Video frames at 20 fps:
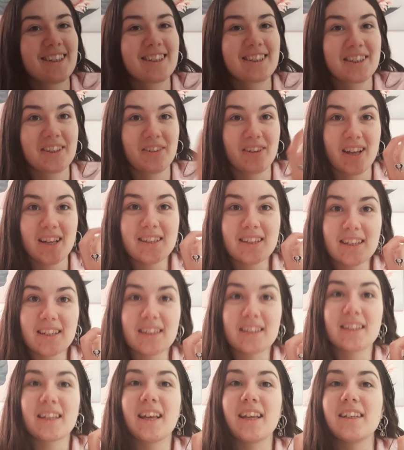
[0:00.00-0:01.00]
so as I
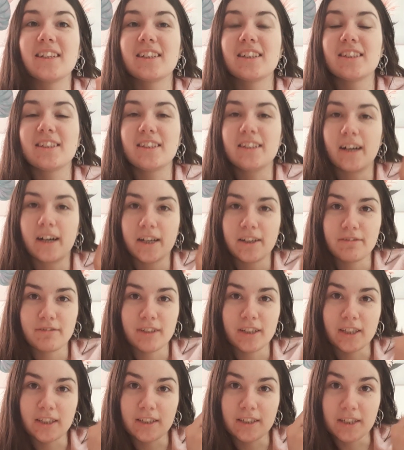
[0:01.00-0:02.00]
said,
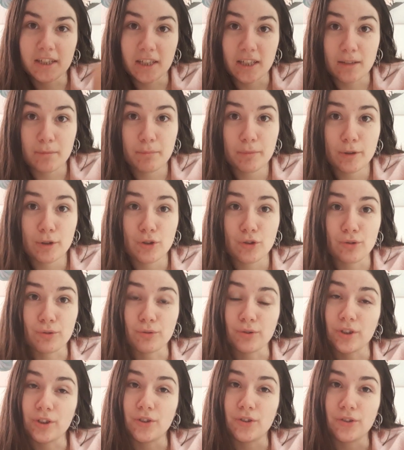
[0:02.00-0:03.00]
diving deep to
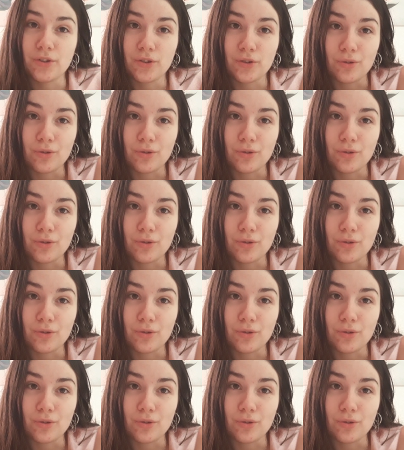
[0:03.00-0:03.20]
the,